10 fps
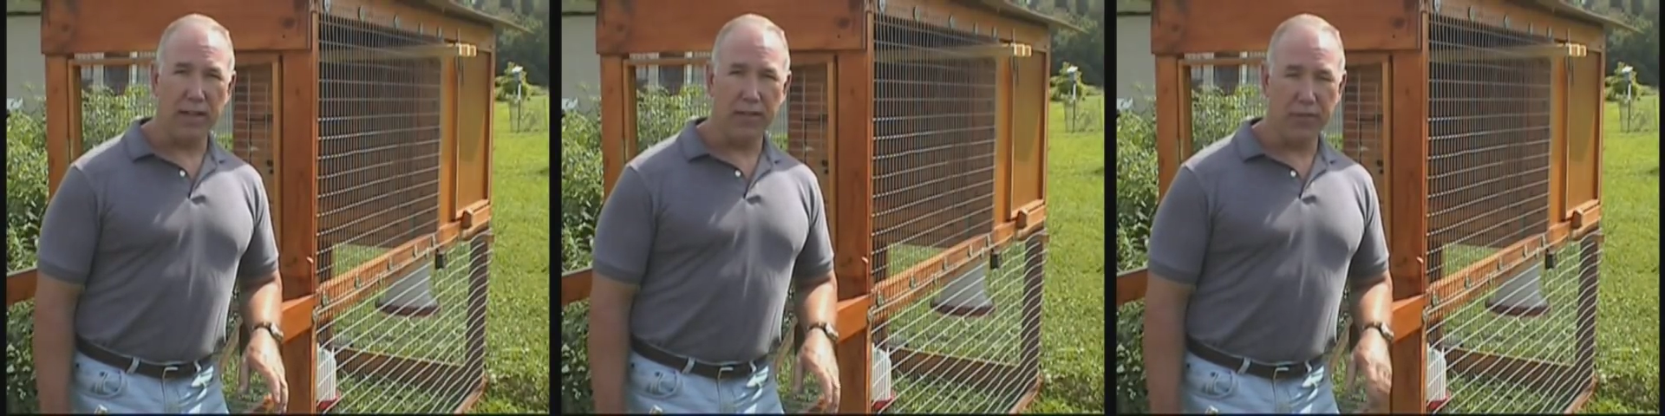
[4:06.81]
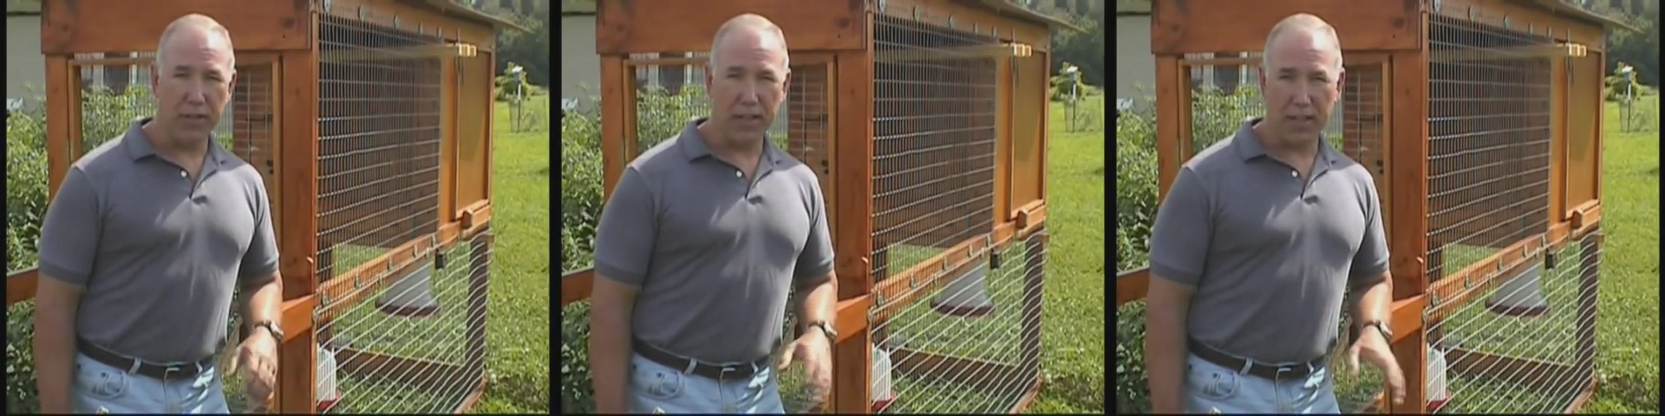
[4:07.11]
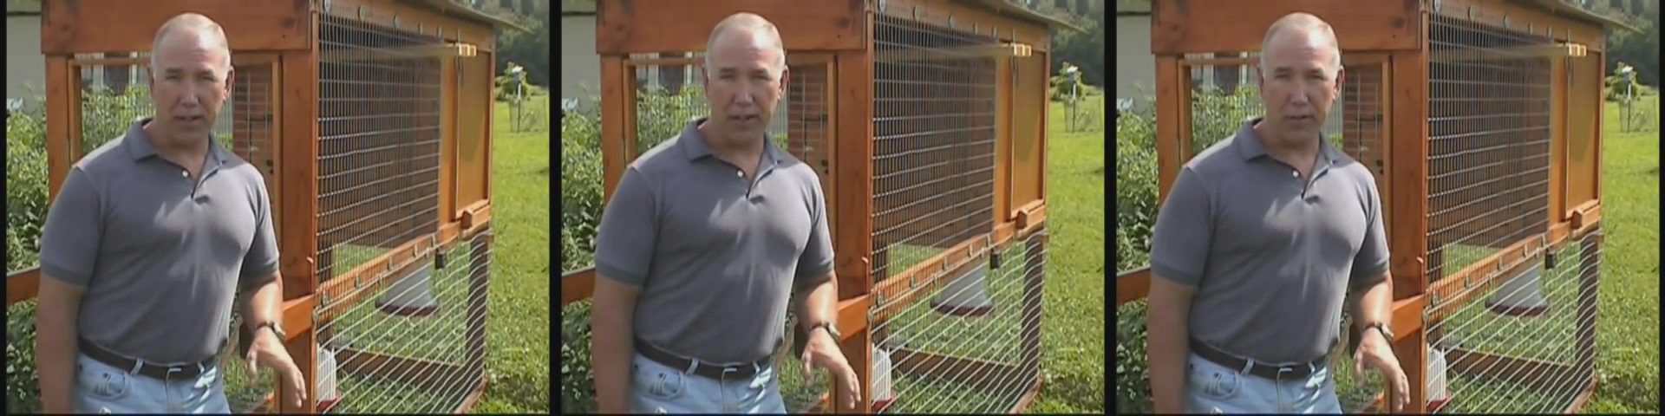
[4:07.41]
If you get
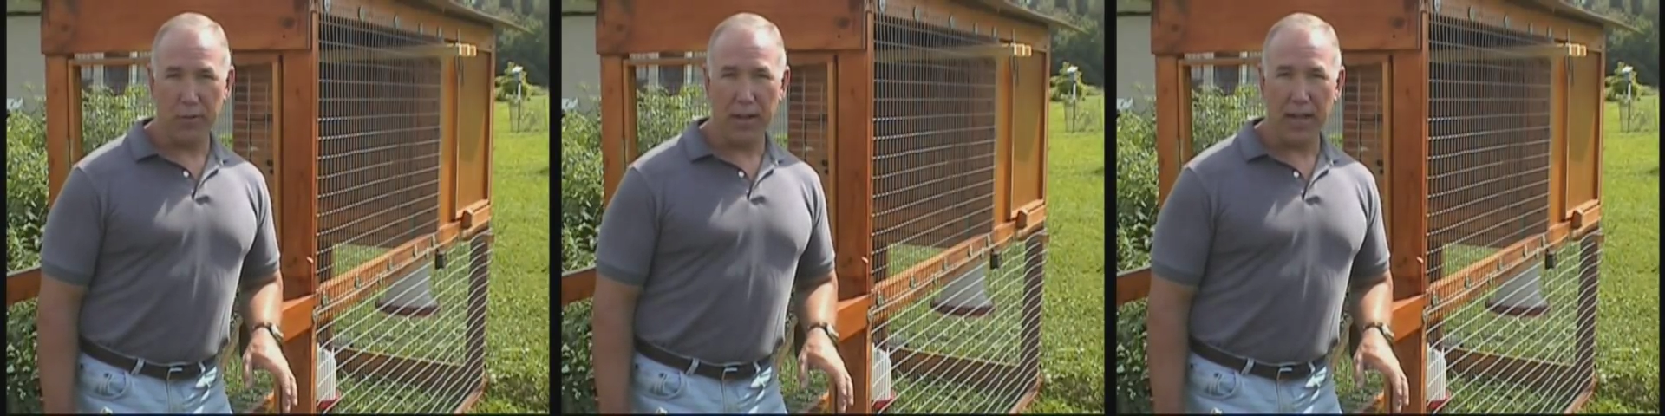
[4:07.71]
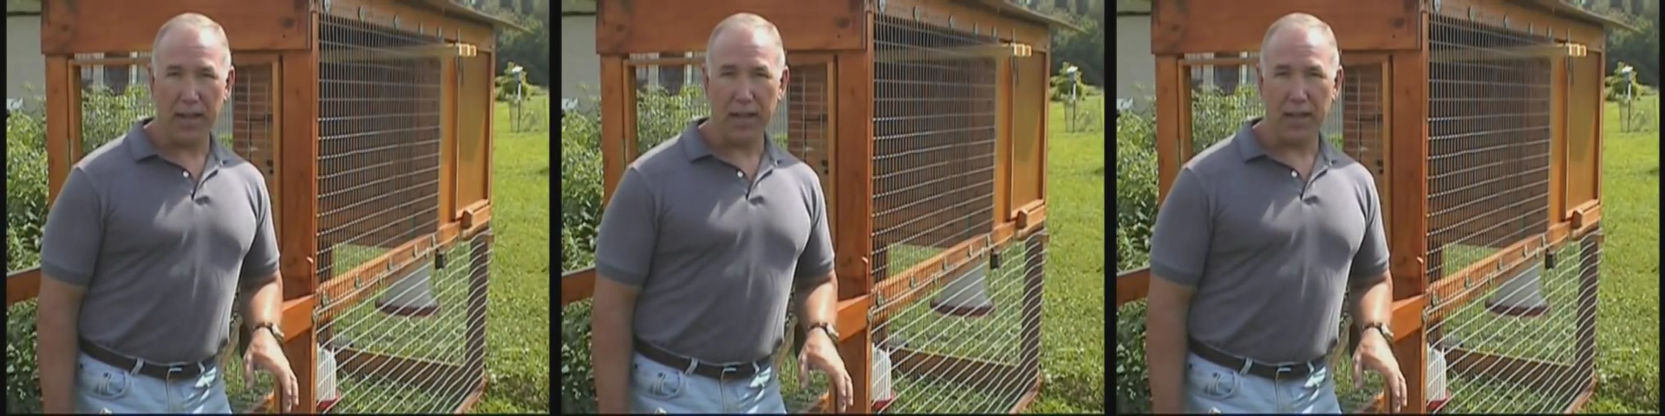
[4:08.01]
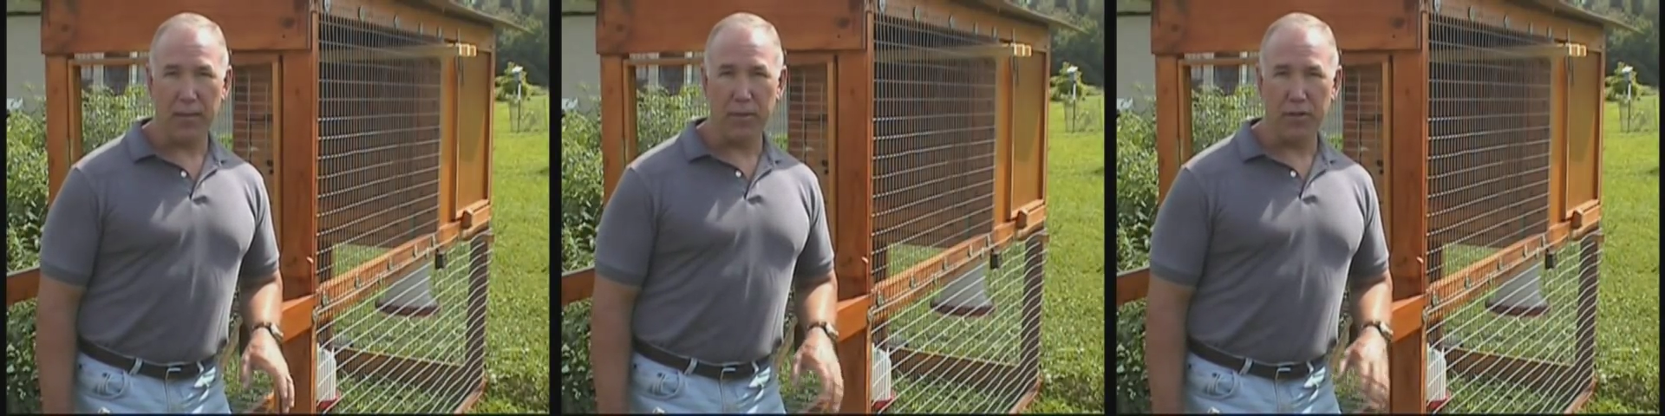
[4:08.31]
carried away
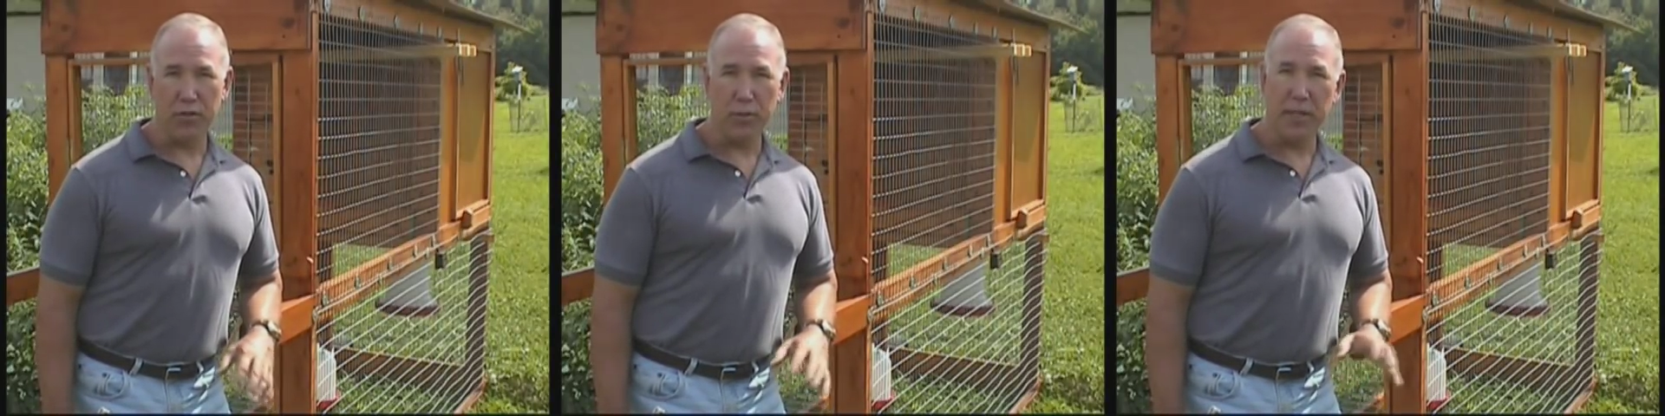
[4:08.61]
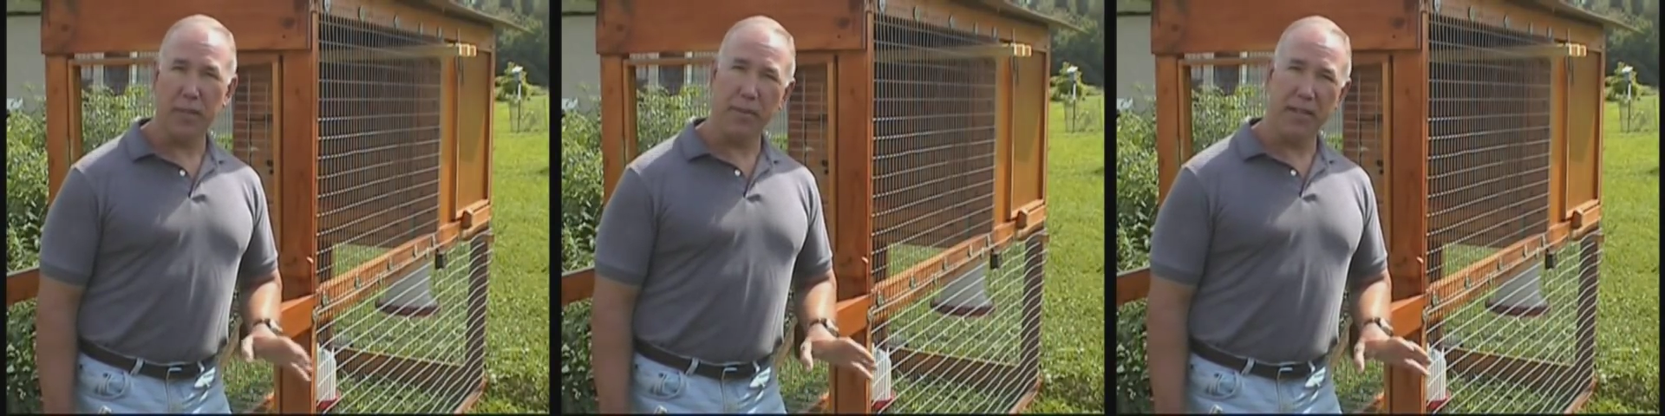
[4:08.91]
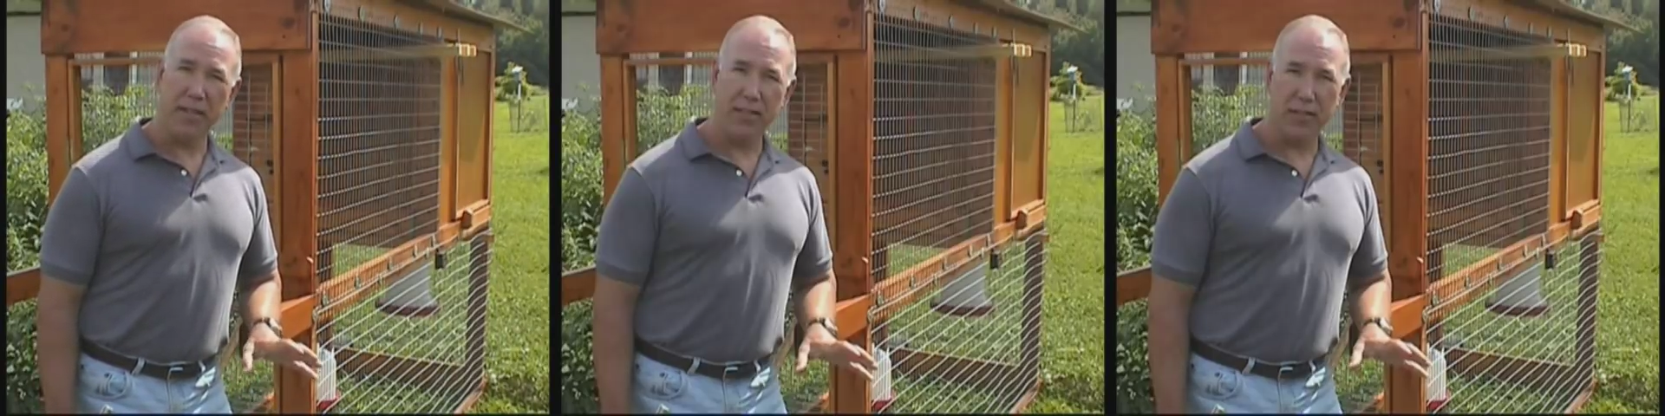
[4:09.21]
and build too many
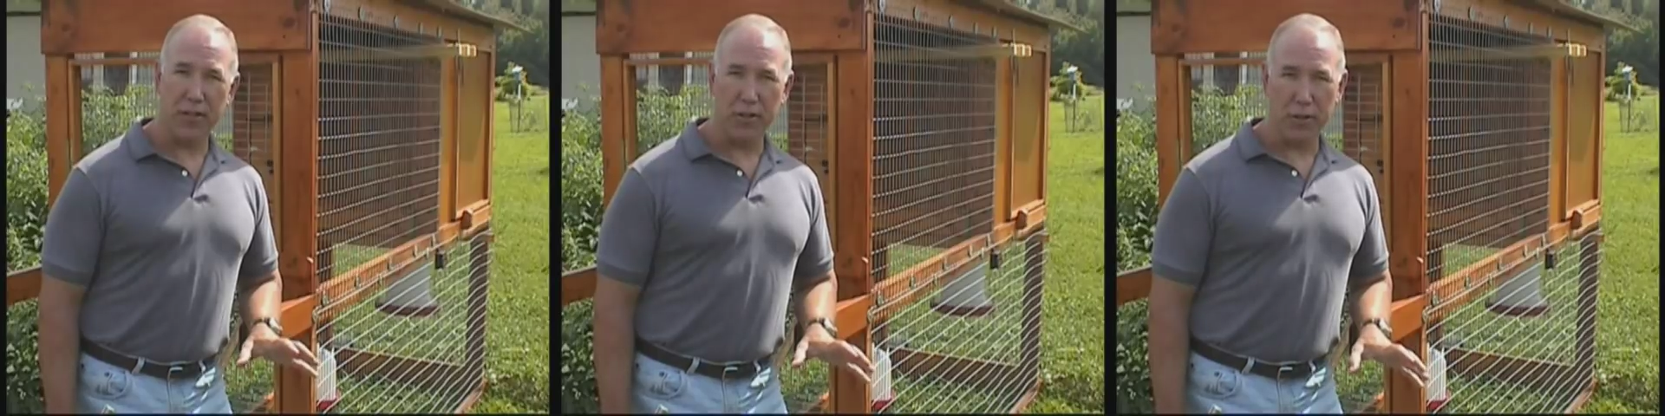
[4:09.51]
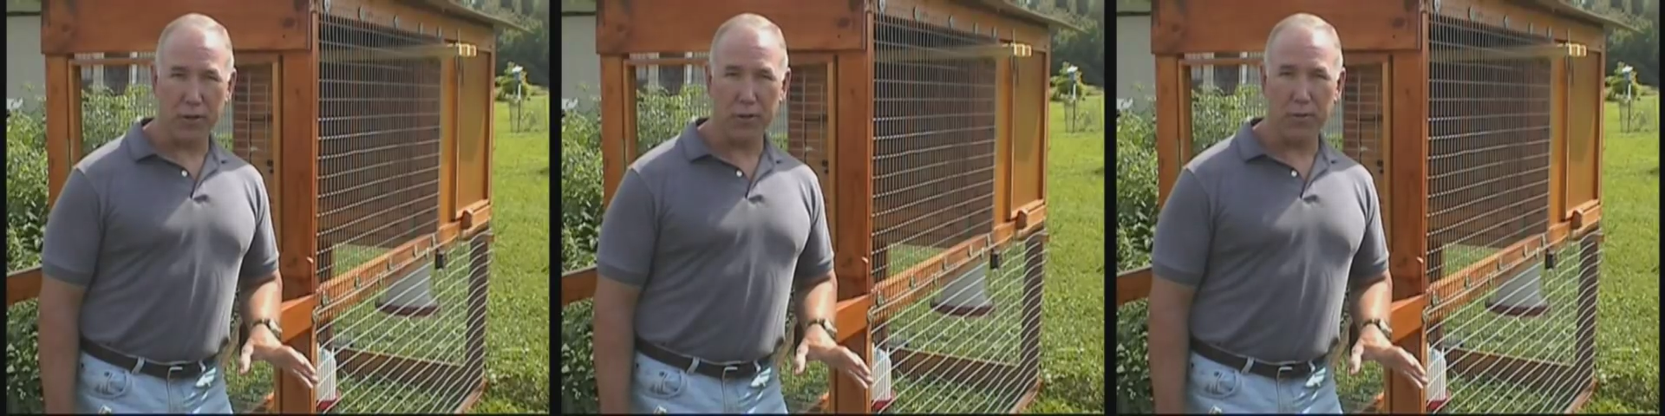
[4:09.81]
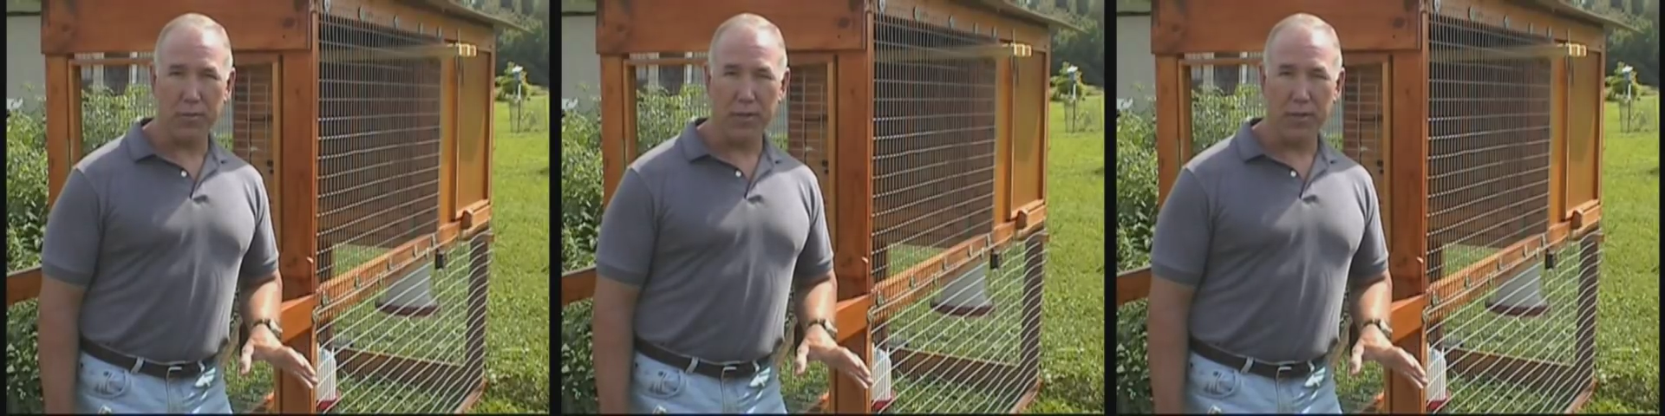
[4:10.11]
amenities onto the coop,